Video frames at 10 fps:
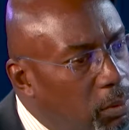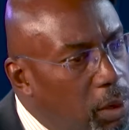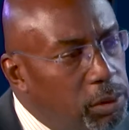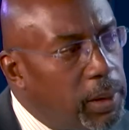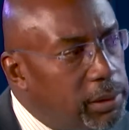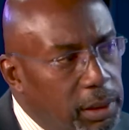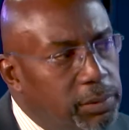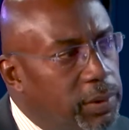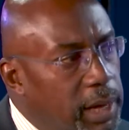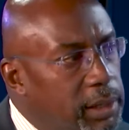Well, you
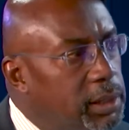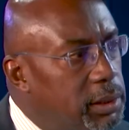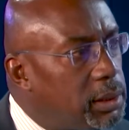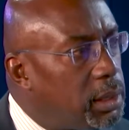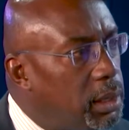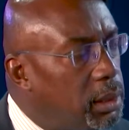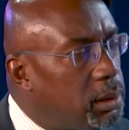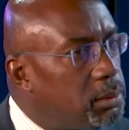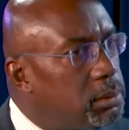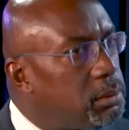identified it.
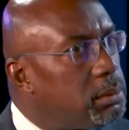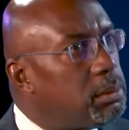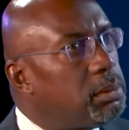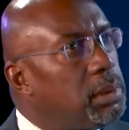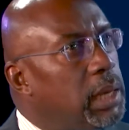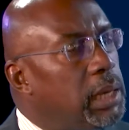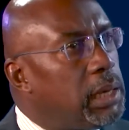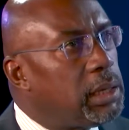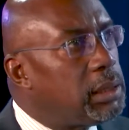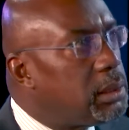And,
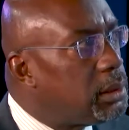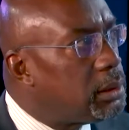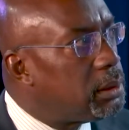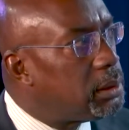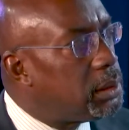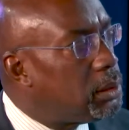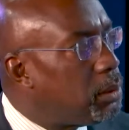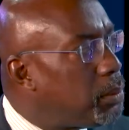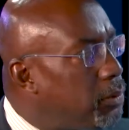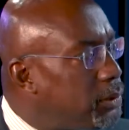you
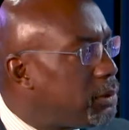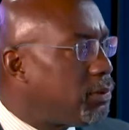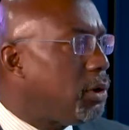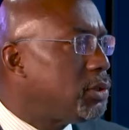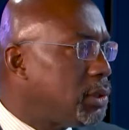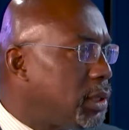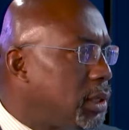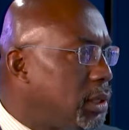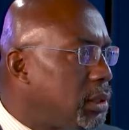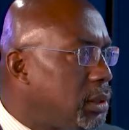know, both the
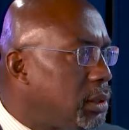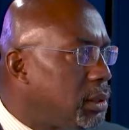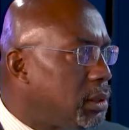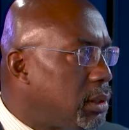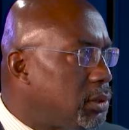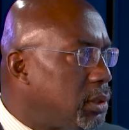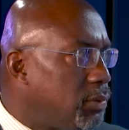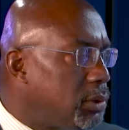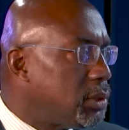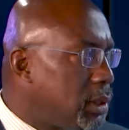diversity, there's
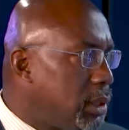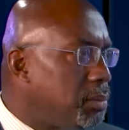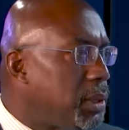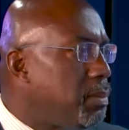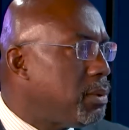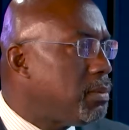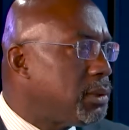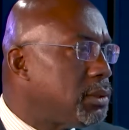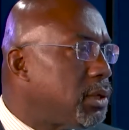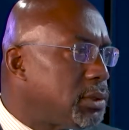diversity in people, but
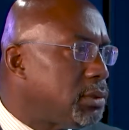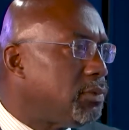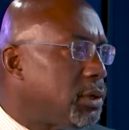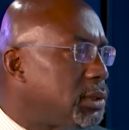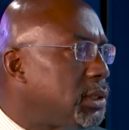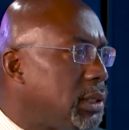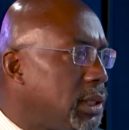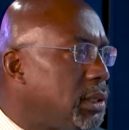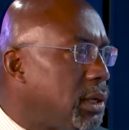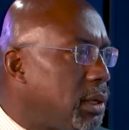there's also diversity in
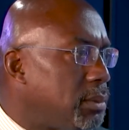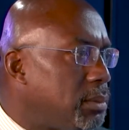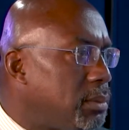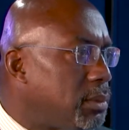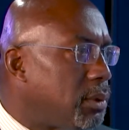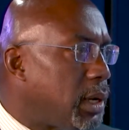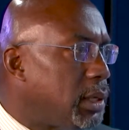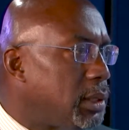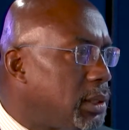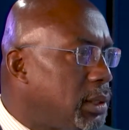income, right?